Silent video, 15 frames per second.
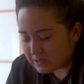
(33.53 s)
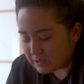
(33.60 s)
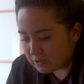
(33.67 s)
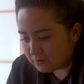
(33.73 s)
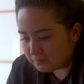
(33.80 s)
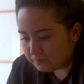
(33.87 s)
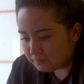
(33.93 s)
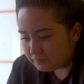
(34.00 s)

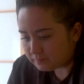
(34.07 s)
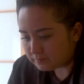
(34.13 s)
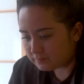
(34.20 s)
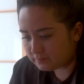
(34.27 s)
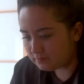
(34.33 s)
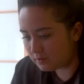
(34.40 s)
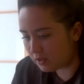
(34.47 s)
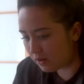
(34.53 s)
so
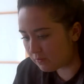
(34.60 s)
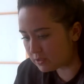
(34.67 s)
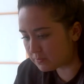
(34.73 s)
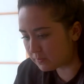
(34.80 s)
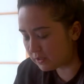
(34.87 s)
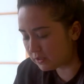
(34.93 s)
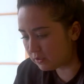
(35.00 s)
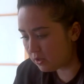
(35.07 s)
I've been
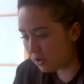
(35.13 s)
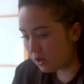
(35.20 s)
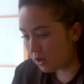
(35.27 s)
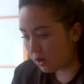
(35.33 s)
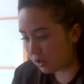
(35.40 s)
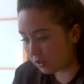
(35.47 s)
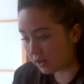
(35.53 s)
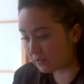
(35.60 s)
spending
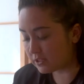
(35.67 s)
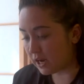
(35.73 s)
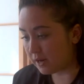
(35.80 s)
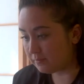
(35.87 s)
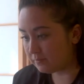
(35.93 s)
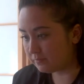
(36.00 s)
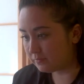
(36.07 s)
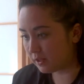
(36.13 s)
a lot of
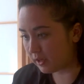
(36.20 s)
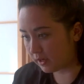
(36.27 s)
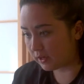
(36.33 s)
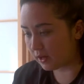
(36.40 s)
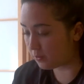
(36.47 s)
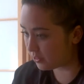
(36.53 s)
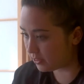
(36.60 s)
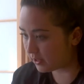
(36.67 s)
time hanging
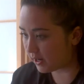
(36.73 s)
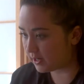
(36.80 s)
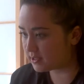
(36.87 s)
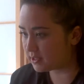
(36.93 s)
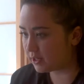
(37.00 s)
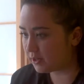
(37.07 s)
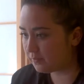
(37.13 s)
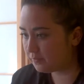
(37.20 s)
out with the guys
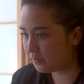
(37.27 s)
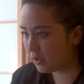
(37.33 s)
there.